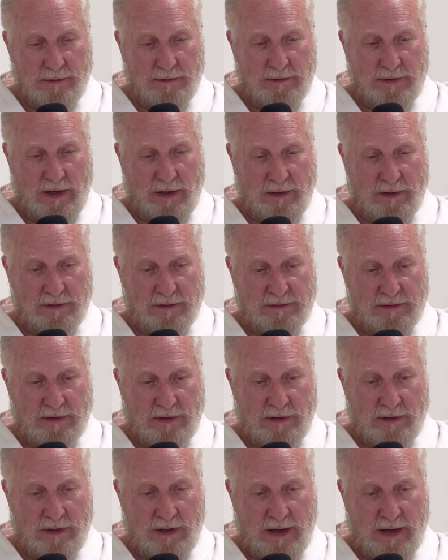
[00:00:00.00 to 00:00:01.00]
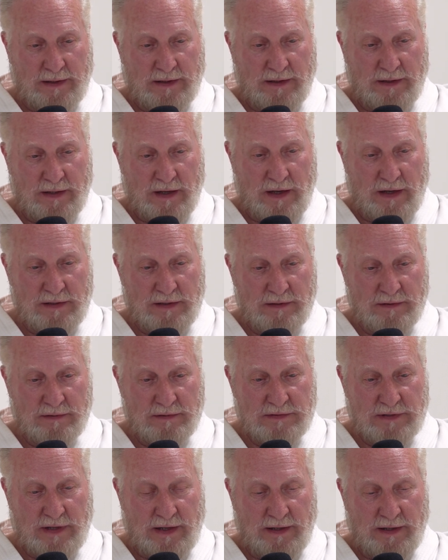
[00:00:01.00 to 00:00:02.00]
down at Aikikai
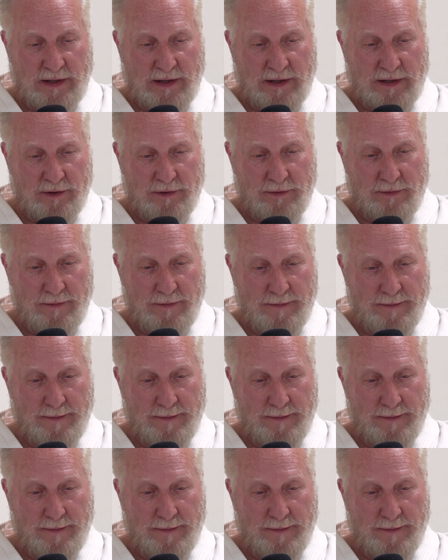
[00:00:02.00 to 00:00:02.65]
San Diego.